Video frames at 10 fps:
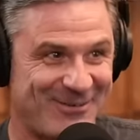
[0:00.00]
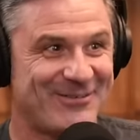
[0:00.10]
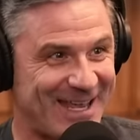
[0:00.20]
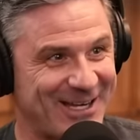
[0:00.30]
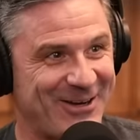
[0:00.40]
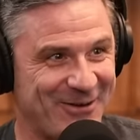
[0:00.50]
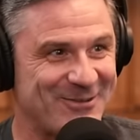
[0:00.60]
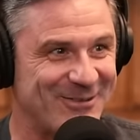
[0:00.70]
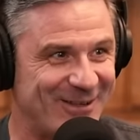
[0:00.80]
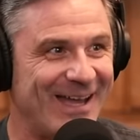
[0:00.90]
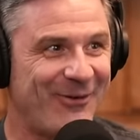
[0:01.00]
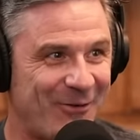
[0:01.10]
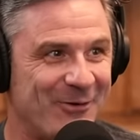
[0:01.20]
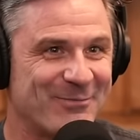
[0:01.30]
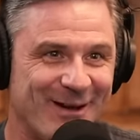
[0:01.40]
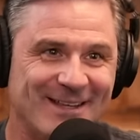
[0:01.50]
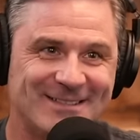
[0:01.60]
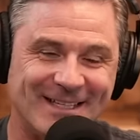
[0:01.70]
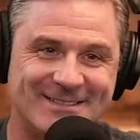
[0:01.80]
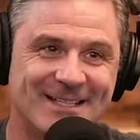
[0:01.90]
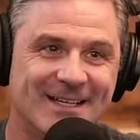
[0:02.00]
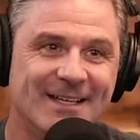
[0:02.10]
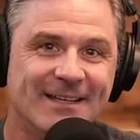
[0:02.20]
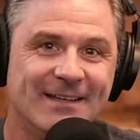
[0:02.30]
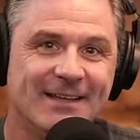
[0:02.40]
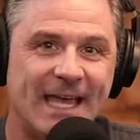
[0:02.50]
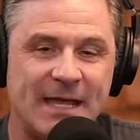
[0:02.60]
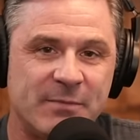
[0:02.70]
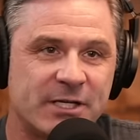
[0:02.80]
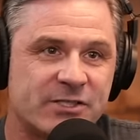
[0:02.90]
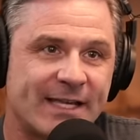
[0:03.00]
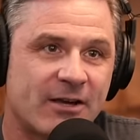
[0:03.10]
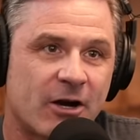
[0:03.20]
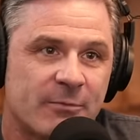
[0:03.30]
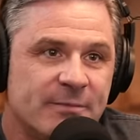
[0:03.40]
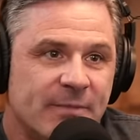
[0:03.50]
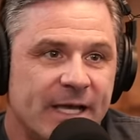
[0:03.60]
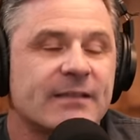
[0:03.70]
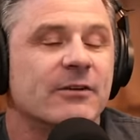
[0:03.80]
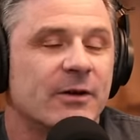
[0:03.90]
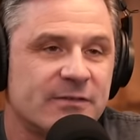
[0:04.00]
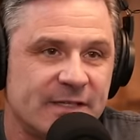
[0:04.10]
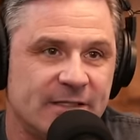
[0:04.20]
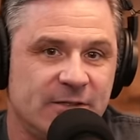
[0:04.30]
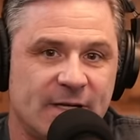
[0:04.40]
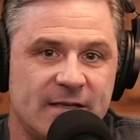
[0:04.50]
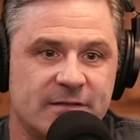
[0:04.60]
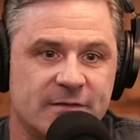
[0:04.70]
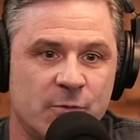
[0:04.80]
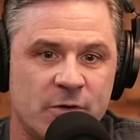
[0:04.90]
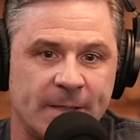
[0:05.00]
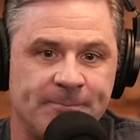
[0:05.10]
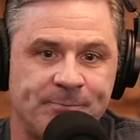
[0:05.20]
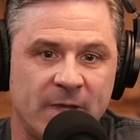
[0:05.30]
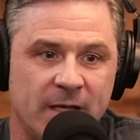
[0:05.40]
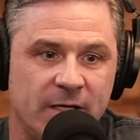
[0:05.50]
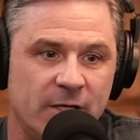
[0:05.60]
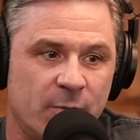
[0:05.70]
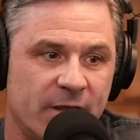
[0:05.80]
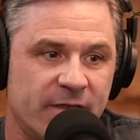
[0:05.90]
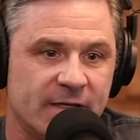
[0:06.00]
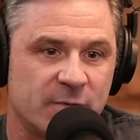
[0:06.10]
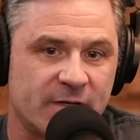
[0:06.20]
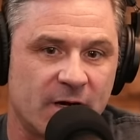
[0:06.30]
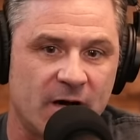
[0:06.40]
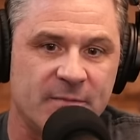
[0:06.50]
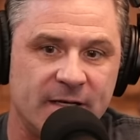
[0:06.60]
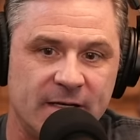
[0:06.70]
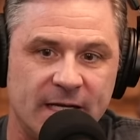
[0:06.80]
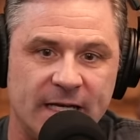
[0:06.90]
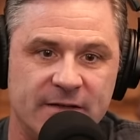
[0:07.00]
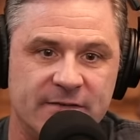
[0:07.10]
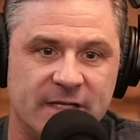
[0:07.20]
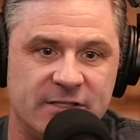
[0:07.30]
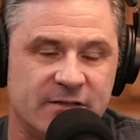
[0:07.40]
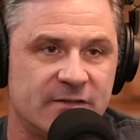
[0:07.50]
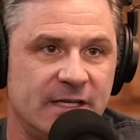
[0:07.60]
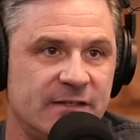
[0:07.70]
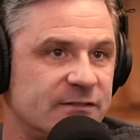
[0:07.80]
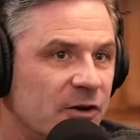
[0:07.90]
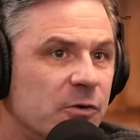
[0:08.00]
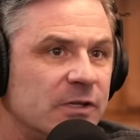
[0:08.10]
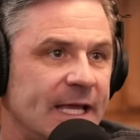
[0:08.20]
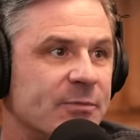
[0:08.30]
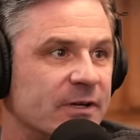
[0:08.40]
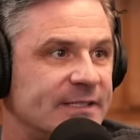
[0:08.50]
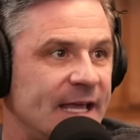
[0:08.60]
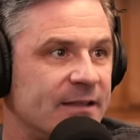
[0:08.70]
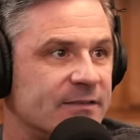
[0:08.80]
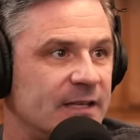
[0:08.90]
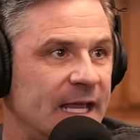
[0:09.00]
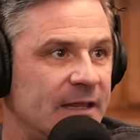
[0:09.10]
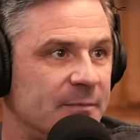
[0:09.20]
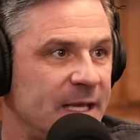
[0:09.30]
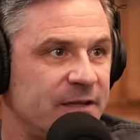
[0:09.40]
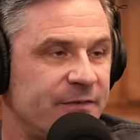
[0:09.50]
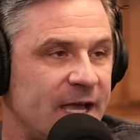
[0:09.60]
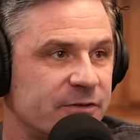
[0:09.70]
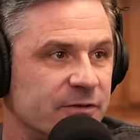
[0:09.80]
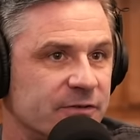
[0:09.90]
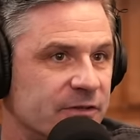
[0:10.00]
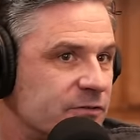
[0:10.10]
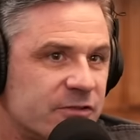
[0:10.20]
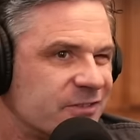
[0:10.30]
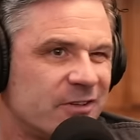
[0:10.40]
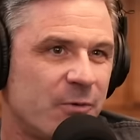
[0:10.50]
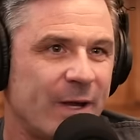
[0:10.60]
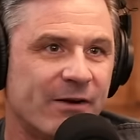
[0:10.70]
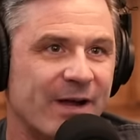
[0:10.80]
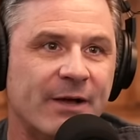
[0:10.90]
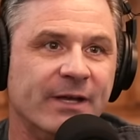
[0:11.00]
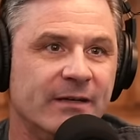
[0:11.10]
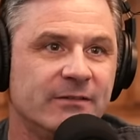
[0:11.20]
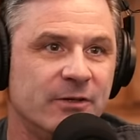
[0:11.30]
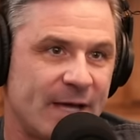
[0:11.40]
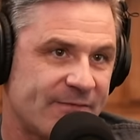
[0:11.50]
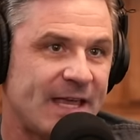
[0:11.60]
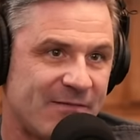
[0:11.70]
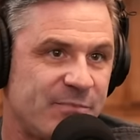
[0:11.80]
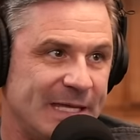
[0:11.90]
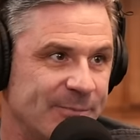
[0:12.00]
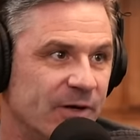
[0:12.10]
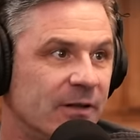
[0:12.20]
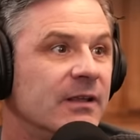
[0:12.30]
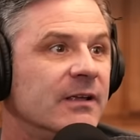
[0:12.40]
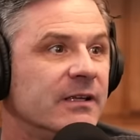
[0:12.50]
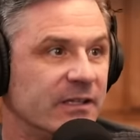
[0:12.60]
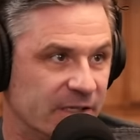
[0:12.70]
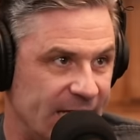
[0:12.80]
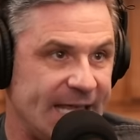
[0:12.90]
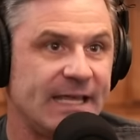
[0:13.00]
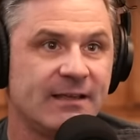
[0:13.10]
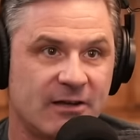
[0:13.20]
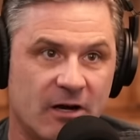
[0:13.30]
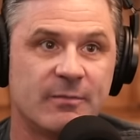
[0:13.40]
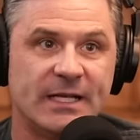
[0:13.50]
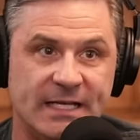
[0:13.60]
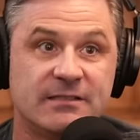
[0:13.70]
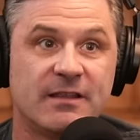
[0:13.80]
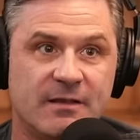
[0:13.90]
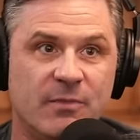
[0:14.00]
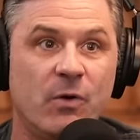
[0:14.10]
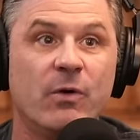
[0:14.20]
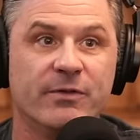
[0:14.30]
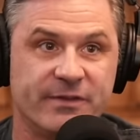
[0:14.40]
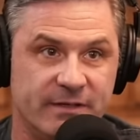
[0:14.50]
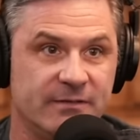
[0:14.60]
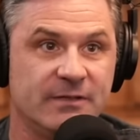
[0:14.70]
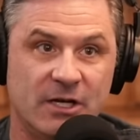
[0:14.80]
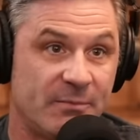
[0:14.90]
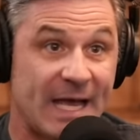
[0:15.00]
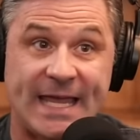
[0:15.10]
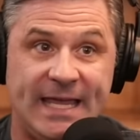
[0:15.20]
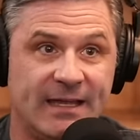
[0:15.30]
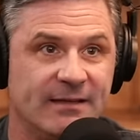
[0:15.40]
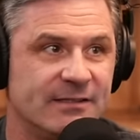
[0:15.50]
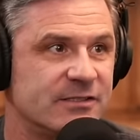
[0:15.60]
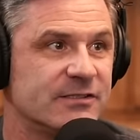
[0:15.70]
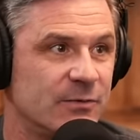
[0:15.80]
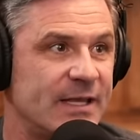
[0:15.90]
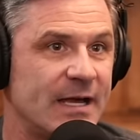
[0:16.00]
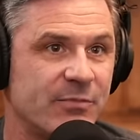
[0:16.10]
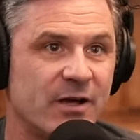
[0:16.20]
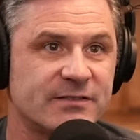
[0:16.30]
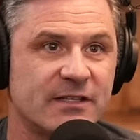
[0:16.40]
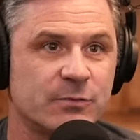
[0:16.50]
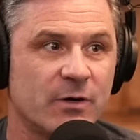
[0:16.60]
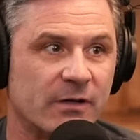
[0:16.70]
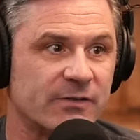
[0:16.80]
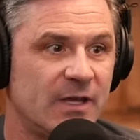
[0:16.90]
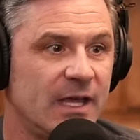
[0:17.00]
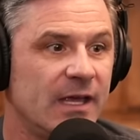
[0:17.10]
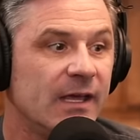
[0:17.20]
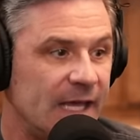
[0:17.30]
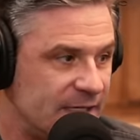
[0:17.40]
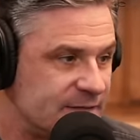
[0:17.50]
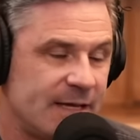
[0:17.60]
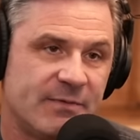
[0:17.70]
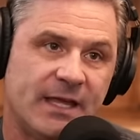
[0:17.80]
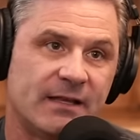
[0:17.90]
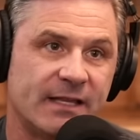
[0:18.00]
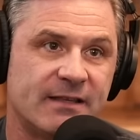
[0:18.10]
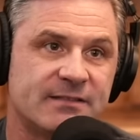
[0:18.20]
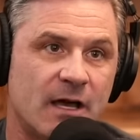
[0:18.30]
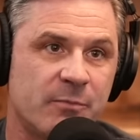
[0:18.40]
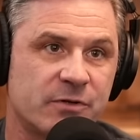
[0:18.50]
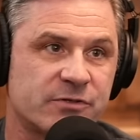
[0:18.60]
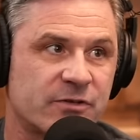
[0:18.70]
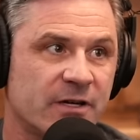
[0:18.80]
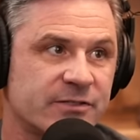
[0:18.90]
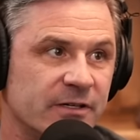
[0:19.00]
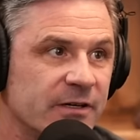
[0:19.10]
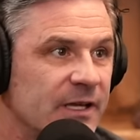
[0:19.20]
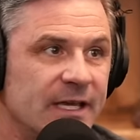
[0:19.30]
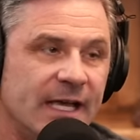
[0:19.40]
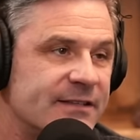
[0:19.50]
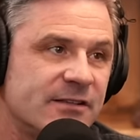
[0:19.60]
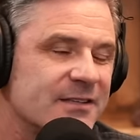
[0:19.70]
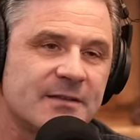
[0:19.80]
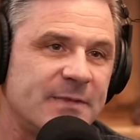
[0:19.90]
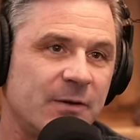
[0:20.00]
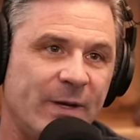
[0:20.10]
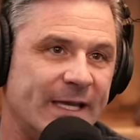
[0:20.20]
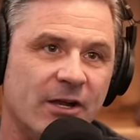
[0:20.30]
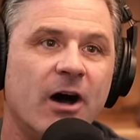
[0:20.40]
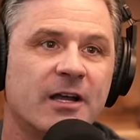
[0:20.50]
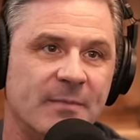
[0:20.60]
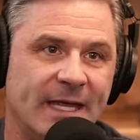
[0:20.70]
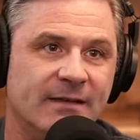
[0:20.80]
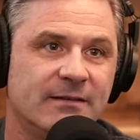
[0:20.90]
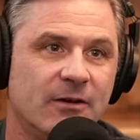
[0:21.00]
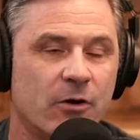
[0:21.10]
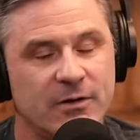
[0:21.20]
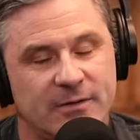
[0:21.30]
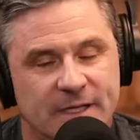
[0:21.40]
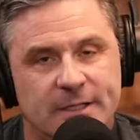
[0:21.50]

we've got to go through that whole process. Mm-hmm. and much like carbon bikes, you know, I was saying to you guys this morning, mm-hmm. you know, one of the things with carbon is it just is so labor intense and the manufacturers, there's just no way around it. You have to have people laying carbon into the molds and you know by hand that's just the way that process works and same thing like this upper structure it's not something we can automate or